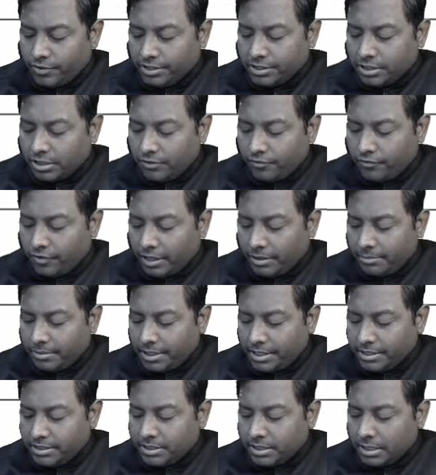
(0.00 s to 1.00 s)
action of
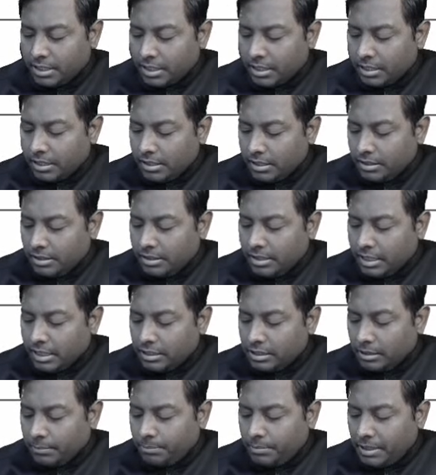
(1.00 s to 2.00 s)
fibrates. They are
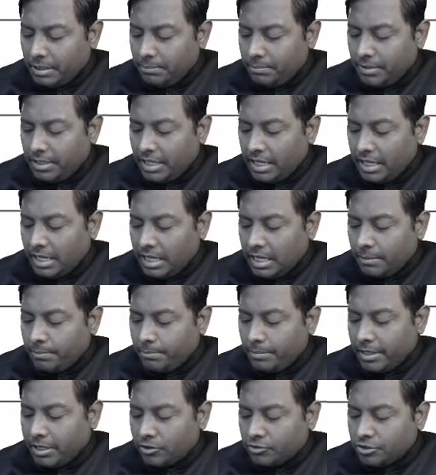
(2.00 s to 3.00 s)
the PPAR,
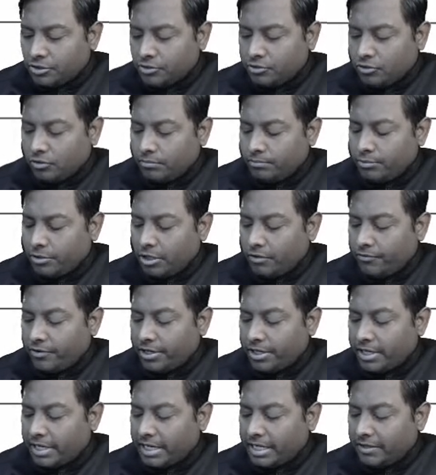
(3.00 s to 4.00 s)
peroxisome
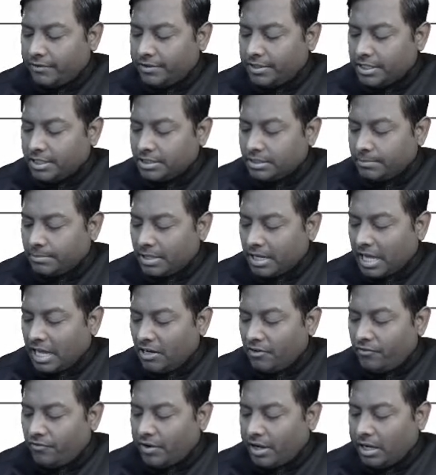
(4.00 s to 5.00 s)
proliferator activated receptor
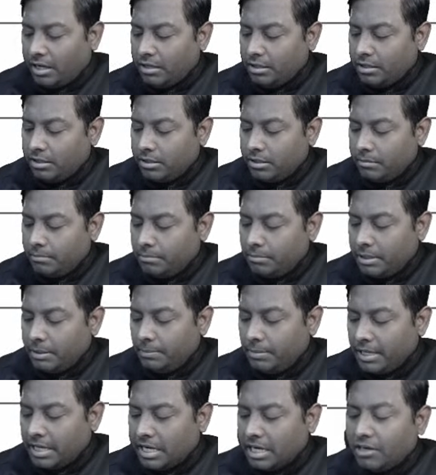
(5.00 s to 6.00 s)
alpha.
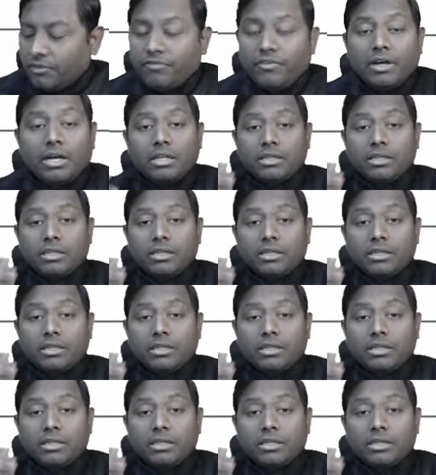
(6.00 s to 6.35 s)
PPR alpha,